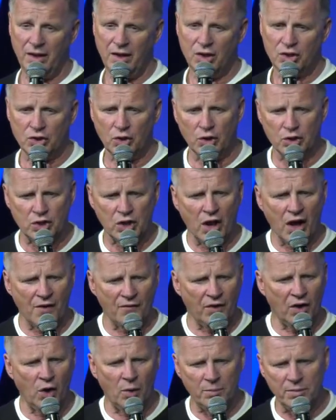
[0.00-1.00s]
So there's an
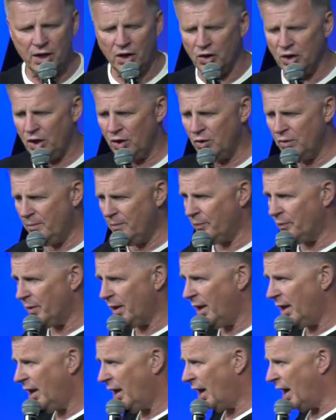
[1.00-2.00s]
envelope near you,
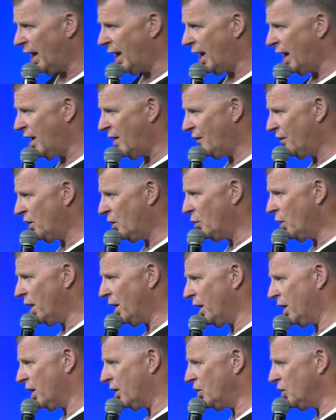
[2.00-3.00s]
and if you
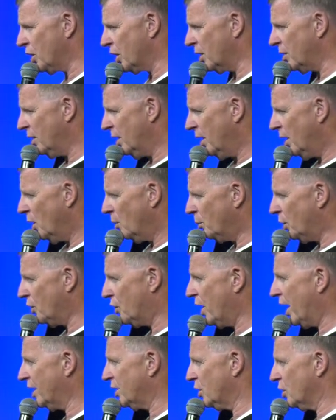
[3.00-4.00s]
want to, you can put
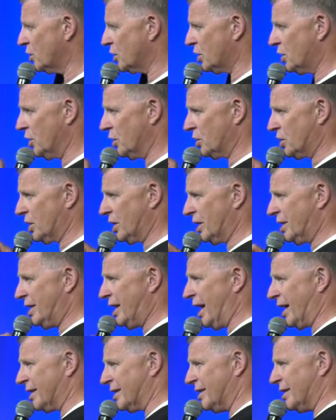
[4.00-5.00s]
things. There's there's
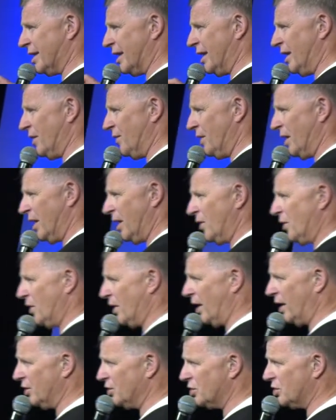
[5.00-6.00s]
text giving and
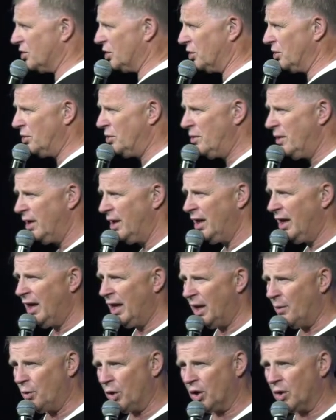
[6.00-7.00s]
things too.
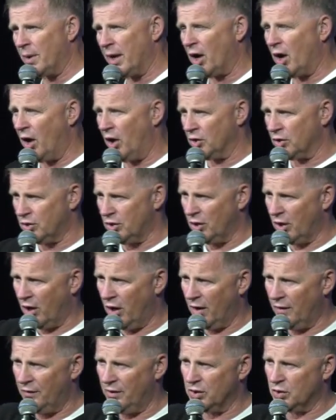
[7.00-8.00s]
And we're going to make all
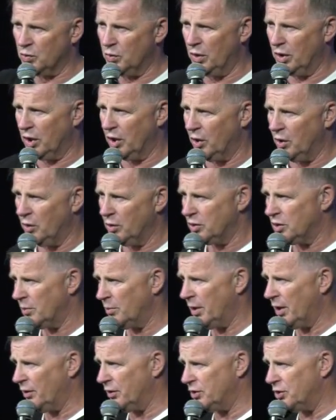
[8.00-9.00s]
all of this will go to
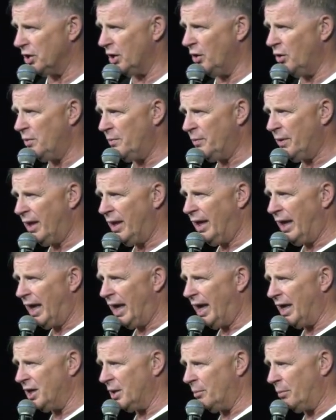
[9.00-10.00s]
Brother Joe,
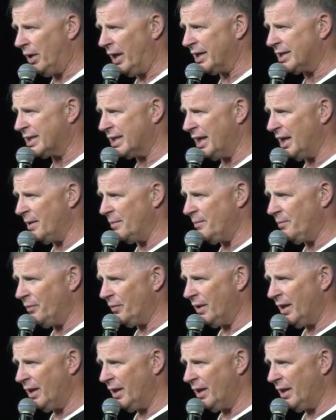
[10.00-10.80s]
and to bless him,